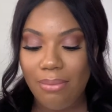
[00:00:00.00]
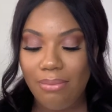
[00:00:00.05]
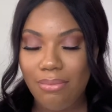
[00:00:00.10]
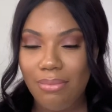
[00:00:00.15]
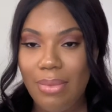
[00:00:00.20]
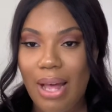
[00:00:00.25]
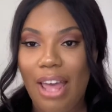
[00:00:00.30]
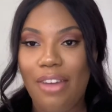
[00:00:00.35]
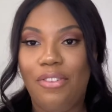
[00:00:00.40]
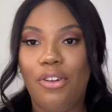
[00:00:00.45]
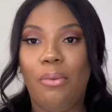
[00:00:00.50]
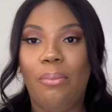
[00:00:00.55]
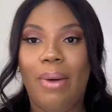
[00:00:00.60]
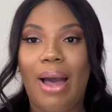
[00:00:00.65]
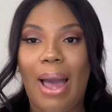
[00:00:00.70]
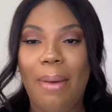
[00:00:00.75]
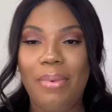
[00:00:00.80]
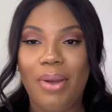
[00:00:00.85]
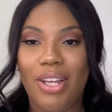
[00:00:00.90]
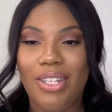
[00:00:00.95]
I feel
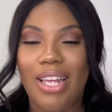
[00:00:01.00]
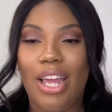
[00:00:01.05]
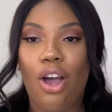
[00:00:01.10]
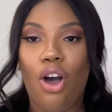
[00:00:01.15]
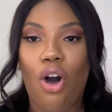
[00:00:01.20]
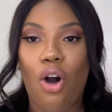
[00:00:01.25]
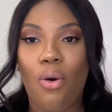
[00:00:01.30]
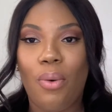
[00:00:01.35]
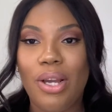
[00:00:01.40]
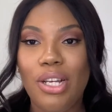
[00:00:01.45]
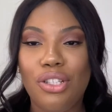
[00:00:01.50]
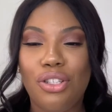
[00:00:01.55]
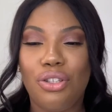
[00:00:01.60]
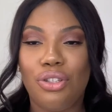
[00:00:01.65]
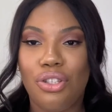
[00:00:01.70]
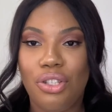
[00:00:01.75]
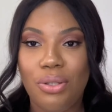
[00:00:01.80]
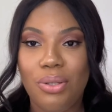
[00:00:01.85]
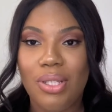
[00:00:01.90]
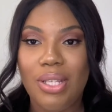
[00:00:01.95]
bad because I always
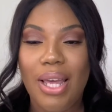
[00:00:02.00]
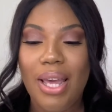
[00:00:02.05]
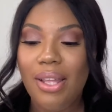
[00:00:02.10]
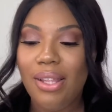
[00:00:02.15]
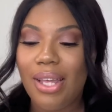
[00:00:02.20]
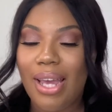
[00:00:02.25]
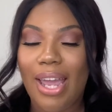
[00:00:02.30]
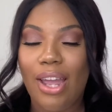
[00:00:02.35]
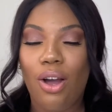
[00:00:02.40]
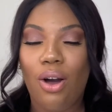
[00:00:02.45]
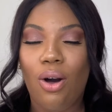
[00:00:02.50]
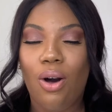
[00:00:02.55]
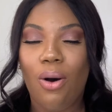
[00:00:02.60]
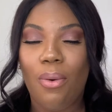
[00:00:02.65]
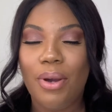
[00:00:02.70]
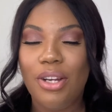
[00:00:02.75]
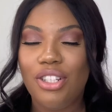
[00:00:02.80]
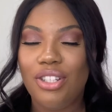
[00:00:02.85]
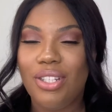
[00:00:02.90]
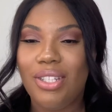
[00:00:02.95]
use it. Like I
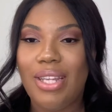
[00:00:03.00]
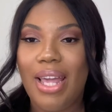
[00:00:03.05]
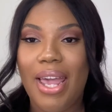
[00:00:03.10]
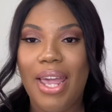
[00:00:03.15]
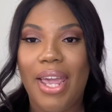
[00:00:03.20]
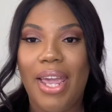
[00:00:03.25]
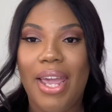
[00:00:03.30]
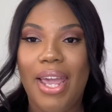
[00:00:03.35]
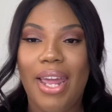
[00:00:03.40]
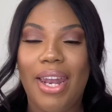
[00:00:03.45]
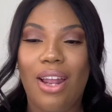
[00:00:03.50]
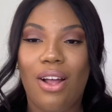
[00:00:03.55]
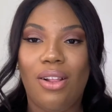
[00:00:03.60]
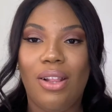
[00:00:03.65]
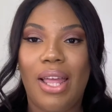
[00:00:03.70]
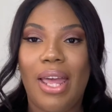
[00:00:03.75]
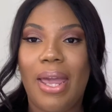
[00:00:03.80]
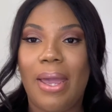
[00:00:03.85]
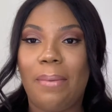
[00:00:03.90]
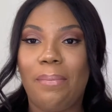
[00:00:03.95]
always just take it and I'll
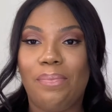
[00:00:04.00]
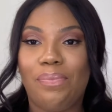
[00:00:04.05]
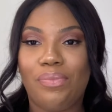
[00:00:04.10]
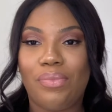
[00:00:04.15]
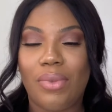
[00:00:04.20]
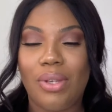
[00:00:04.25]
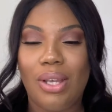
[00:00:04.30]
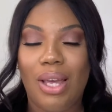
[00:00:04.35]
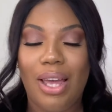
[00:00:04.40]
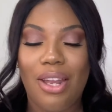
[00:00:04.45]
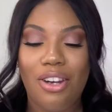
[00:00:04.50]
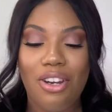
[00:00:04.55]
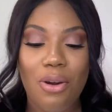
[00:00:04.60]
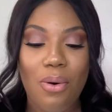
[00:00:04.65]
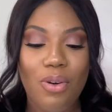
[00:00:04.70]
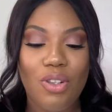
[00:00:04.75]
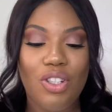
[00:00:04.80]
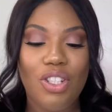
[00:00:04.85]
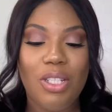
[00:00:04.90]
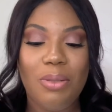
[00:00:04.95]
like, I don't know,
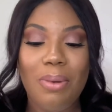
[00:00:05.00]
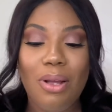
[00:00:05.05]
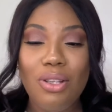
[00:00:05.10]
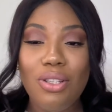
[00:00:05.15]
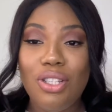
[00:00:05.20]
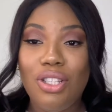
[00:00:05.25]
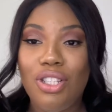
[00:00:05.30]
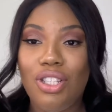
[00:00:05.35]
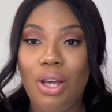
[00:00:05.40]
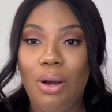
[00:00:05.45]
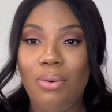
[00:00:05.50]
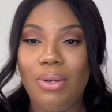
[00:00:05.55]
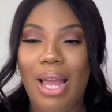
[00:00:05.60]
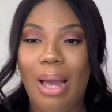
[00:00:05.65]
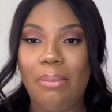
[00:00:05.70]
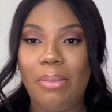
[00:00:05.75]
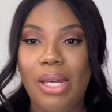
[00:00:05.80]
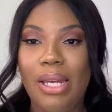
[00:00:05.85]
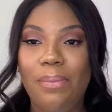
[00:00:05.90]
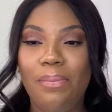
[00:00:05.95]
it just smells so
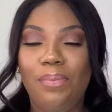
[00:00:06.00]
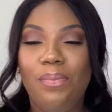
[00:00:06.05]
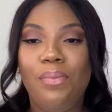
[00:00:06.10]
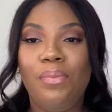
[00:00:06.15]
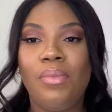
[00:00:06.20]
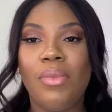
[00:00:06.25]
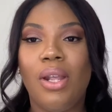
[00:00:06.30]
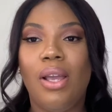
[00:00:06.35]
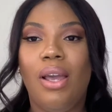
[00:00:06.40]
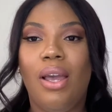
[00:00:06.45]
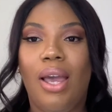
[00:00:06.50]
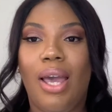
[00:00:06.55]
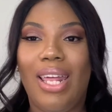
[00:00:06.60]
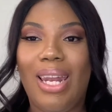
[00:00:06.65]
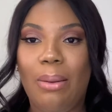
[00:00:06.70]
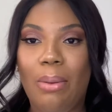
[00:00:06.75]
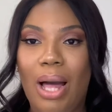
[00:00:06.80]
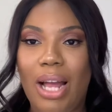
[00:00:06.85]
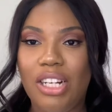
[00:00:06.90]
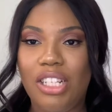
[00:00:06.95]
yummy and
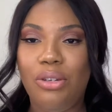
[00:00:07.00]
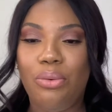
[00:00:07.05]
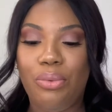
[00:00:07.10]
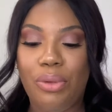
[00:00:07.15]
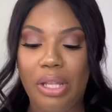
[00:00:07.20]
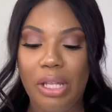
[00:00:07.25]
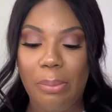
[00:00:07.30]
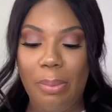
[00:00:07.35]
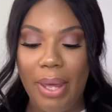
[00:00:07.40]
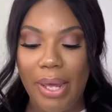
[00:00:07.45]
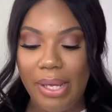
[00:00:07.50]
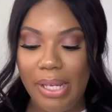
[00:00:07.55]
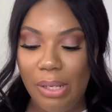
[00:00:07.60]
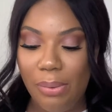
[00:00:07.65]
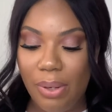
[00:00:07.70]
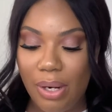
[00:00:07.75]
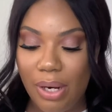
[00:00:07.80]
I'm actually really picky when it